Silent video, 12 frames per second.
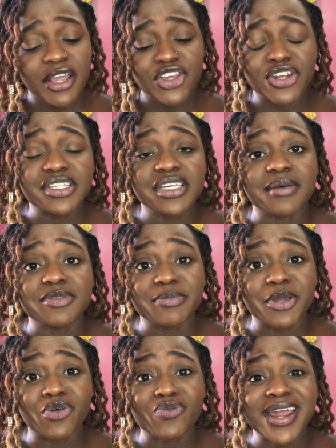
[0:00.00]
You need to come to me
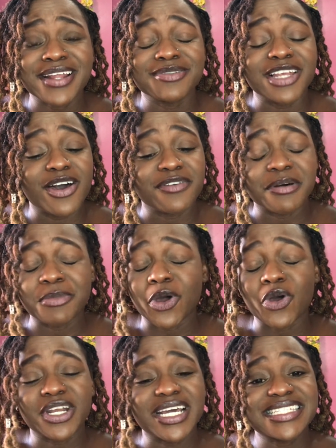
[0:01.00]
correct, love. I'm not
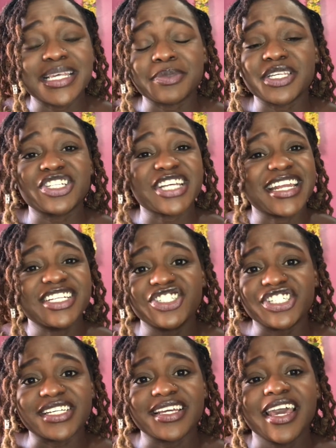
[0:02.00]
gonna accept such
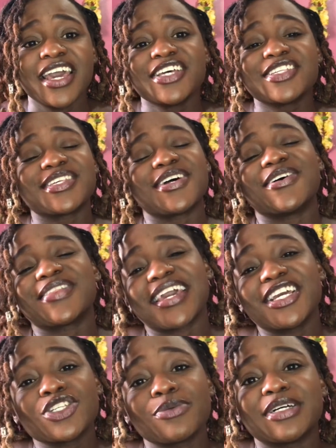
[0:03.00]
energy. So
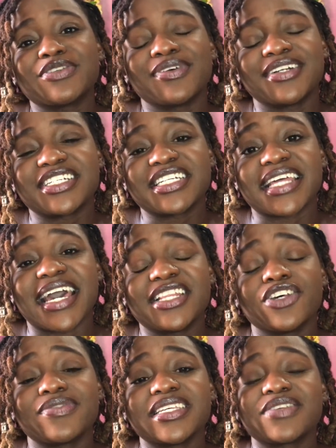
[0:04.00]
thank you so much for reaching the end
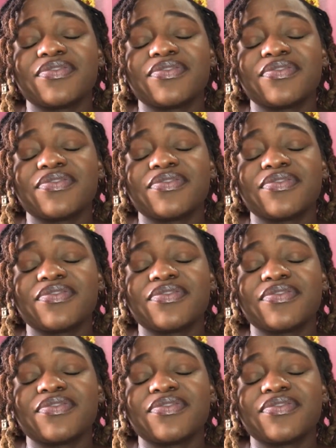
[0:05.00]
of this